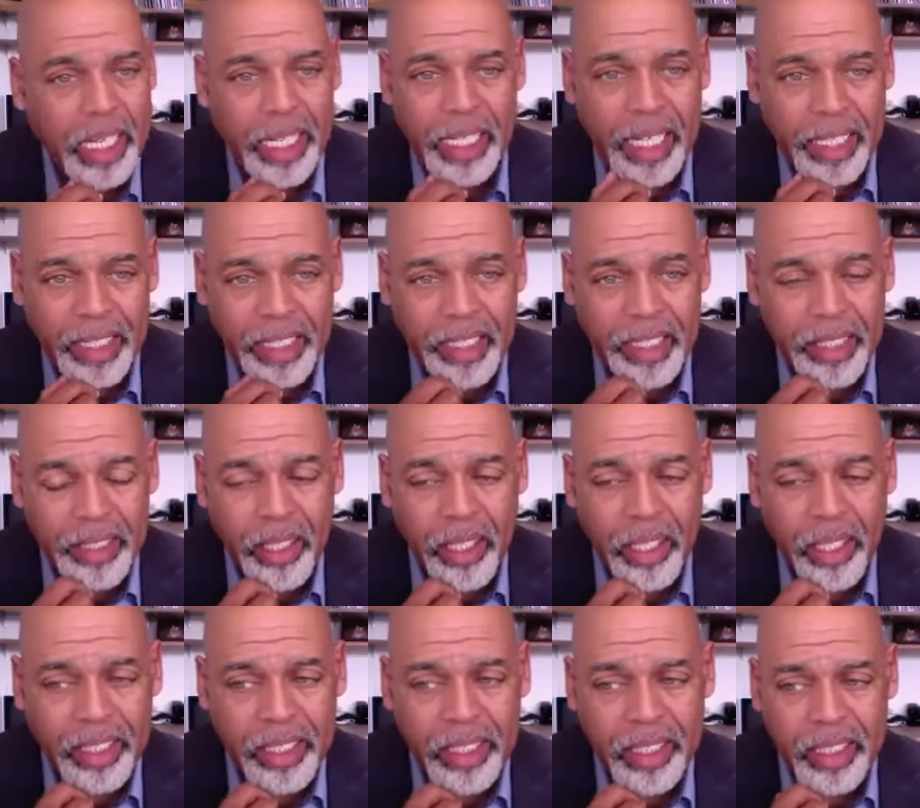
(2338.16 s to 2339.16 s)
I think
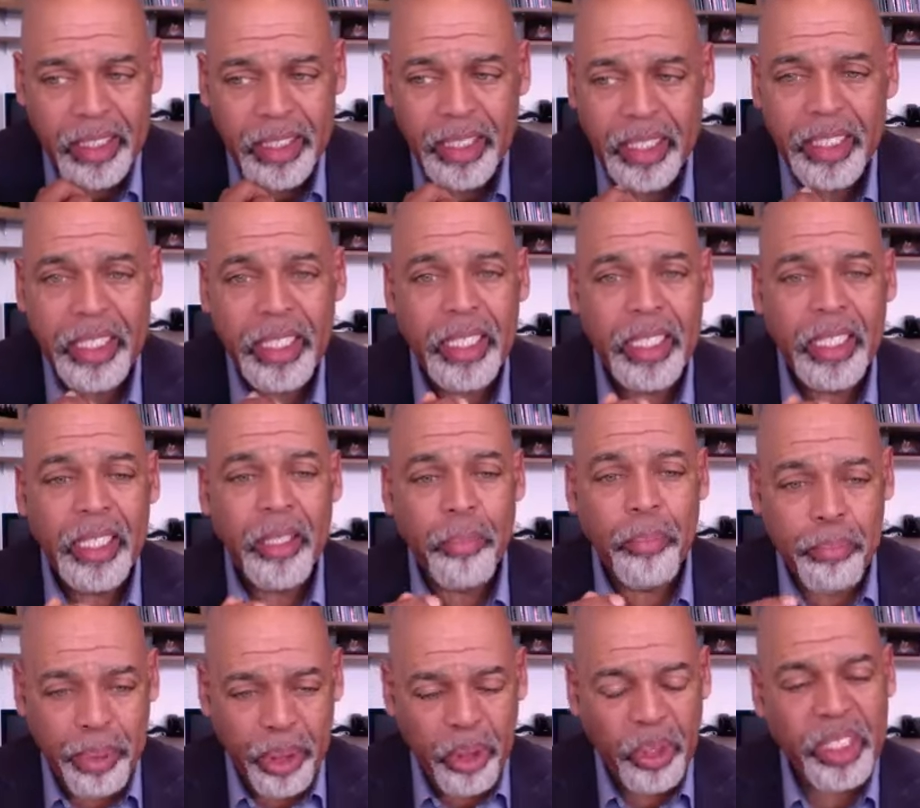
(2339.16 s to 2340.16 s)
that
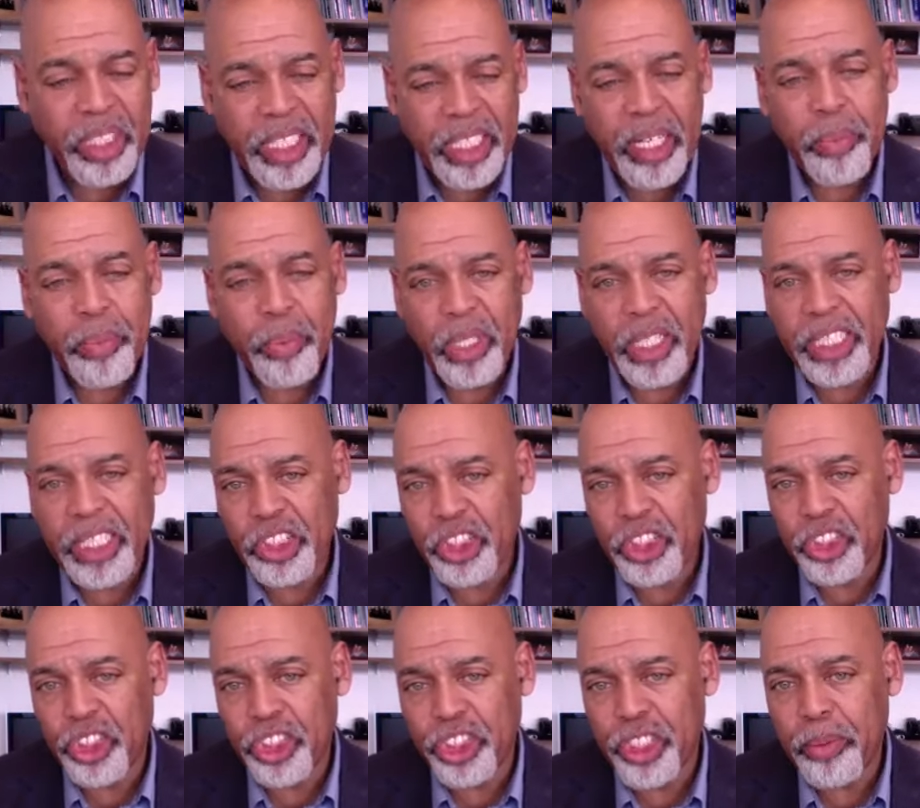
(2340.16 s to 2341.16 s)
building that
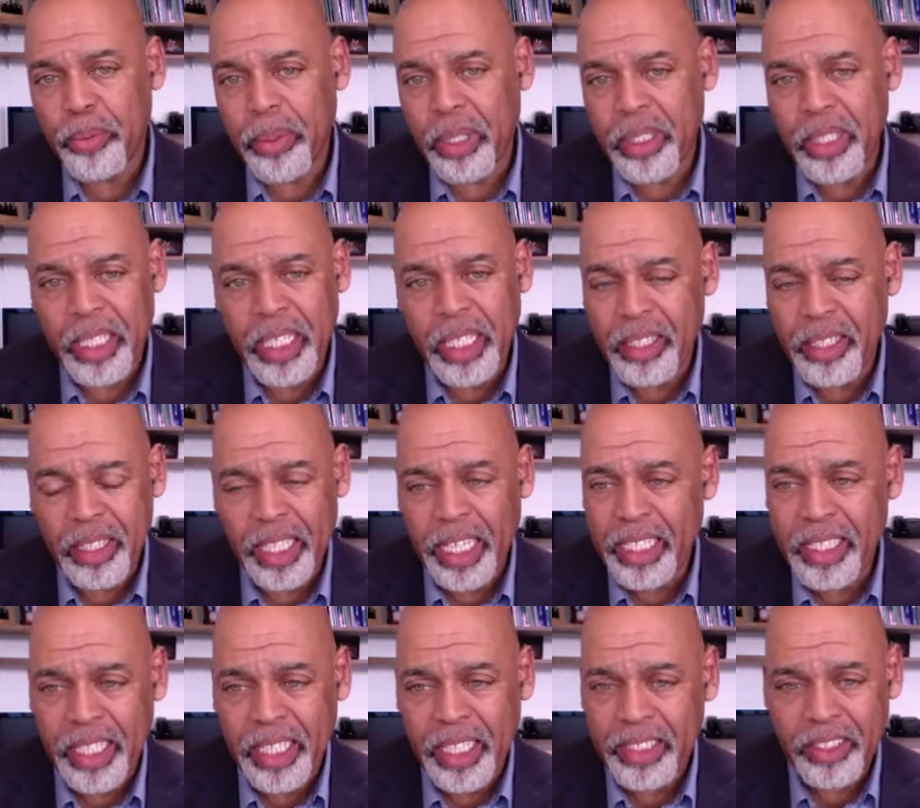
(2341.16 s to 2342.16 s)
relationship,
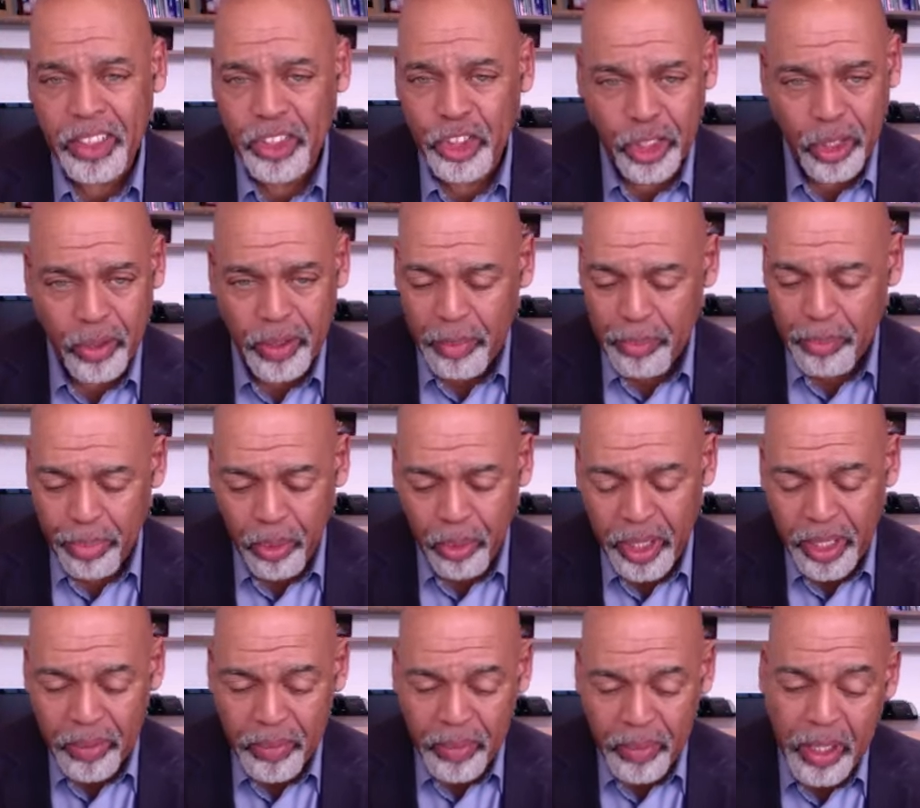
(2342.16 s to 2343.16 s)
that's such a great
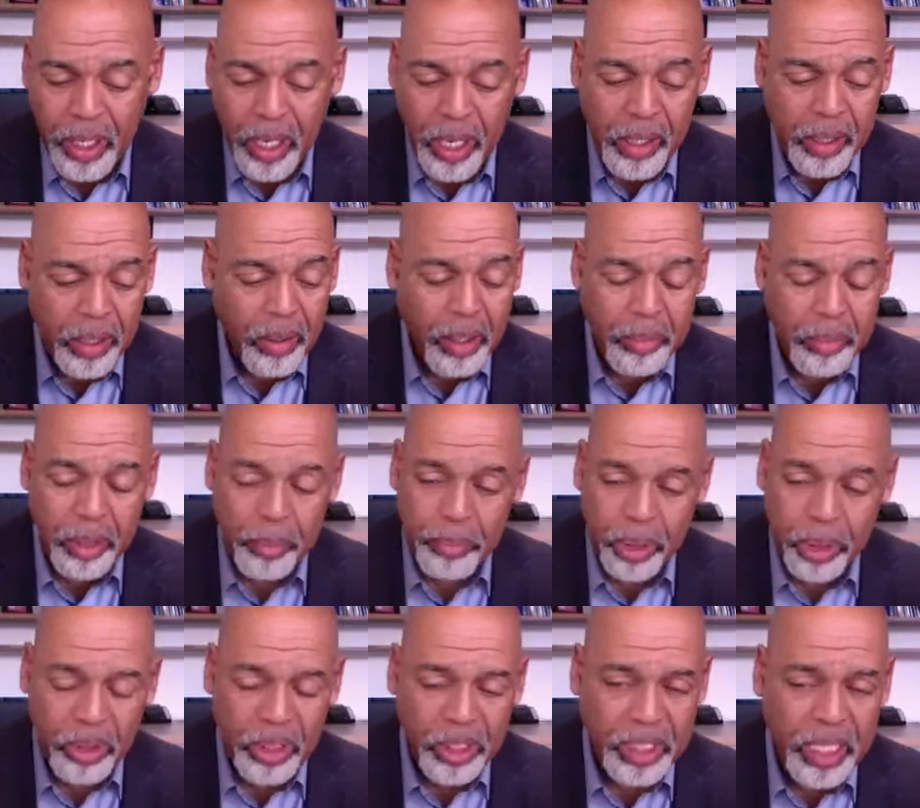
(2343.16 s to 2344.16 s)
point, Ricardo. I mean,
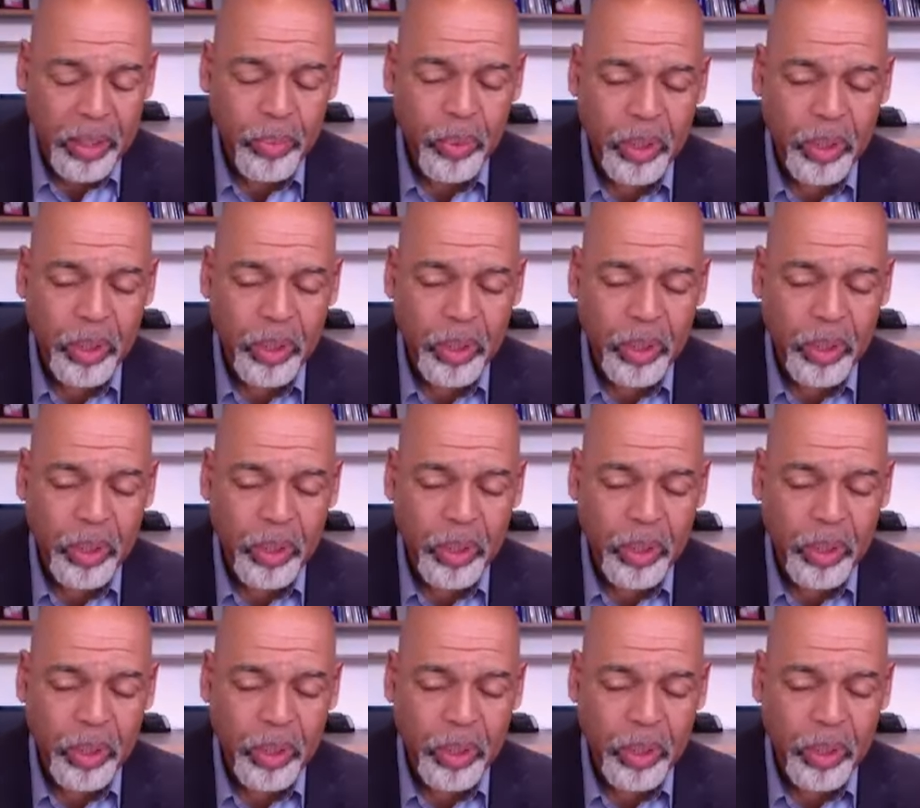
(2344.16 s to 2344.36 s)
building that